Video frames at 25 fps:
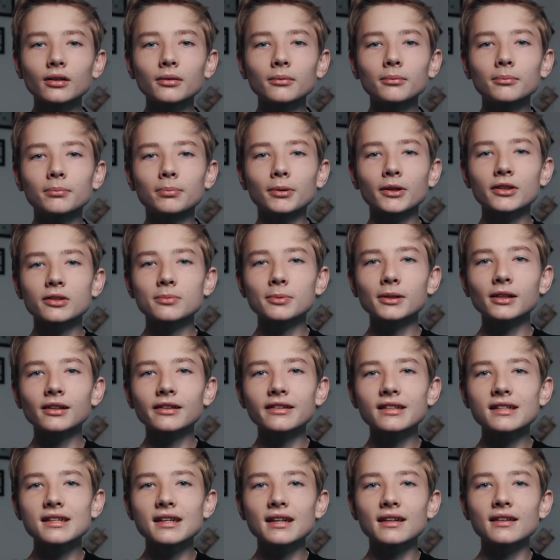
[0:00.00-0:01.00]

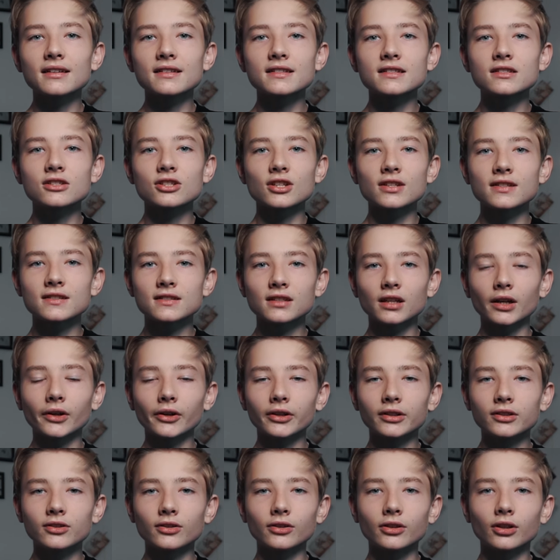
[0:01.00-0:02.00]
possibility is just
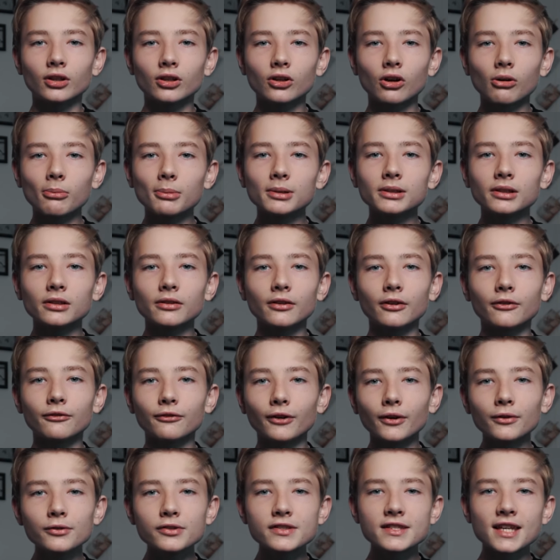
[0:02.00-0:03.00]
going to your normal
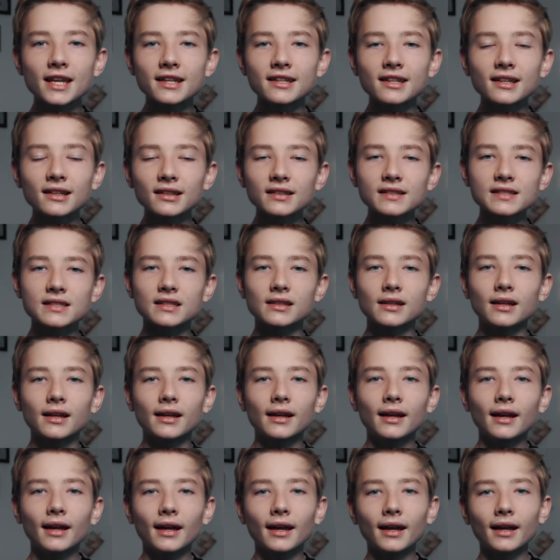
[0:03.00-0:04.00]
phone settings
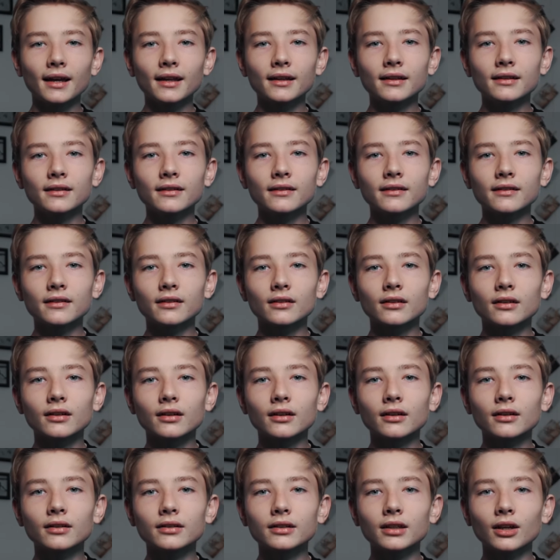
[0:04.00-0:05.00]
and
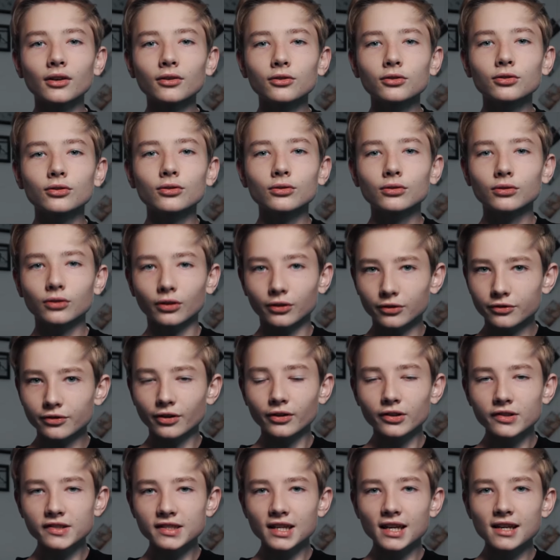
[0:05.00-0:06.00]
go to
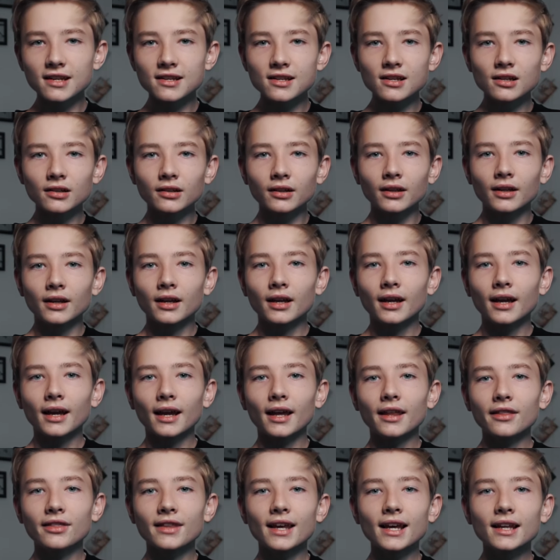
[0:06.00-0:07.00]
Control Center
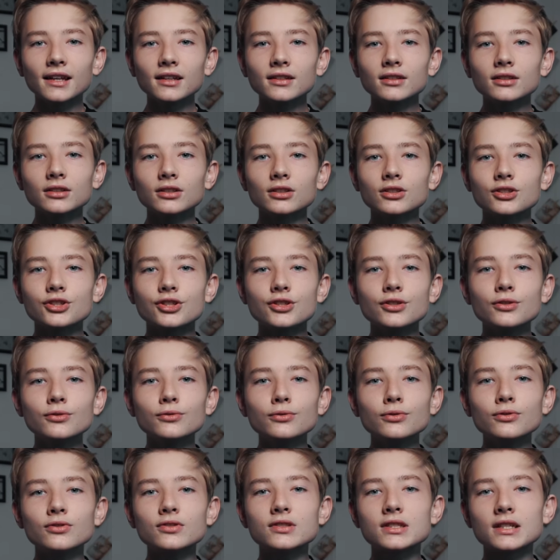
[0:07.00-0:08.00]
and then
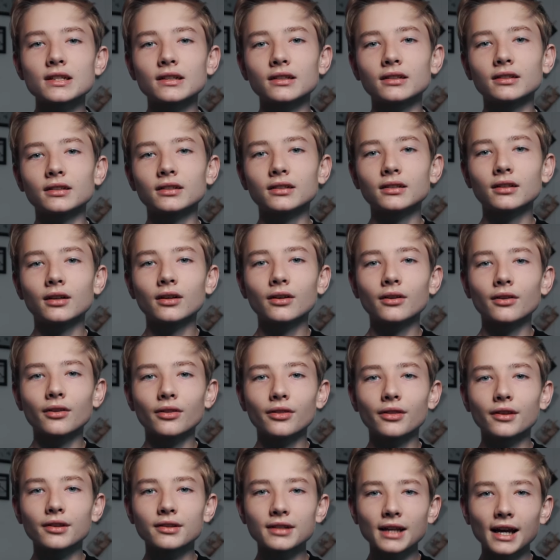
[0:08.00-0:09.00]
choose
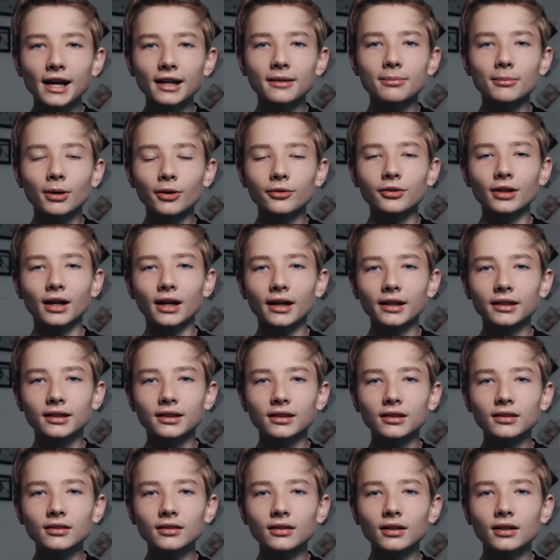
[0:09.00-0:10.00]
the dark mode
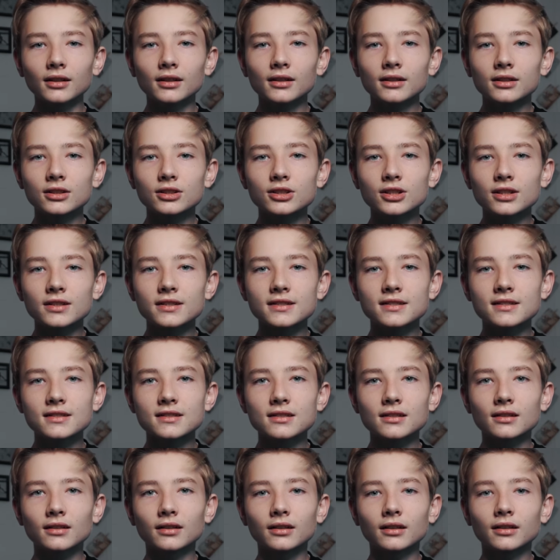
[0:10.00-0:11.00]
icon
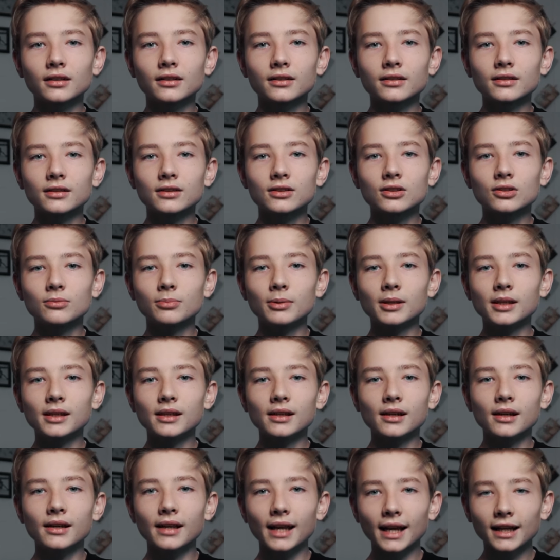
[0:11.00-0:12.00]
just to be
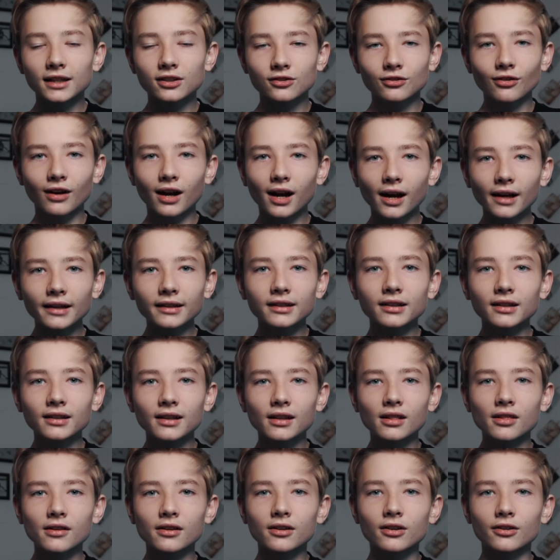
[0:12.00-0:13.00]
an extra icon
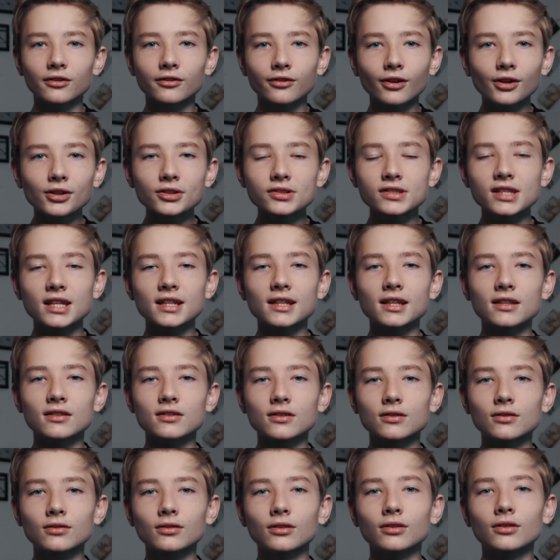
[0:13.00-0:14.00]
in the Control Center,
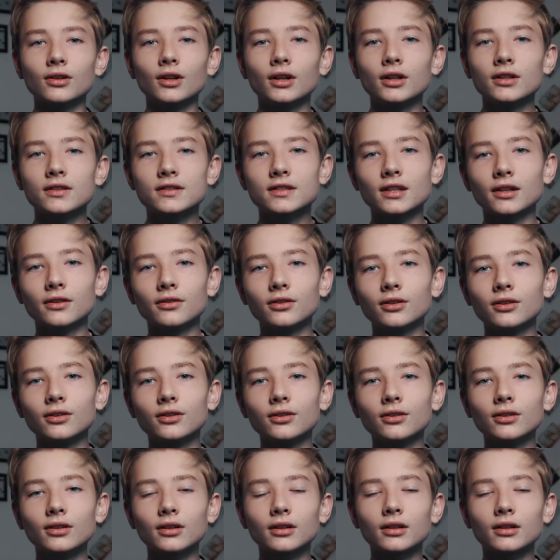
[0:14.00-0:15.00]
so you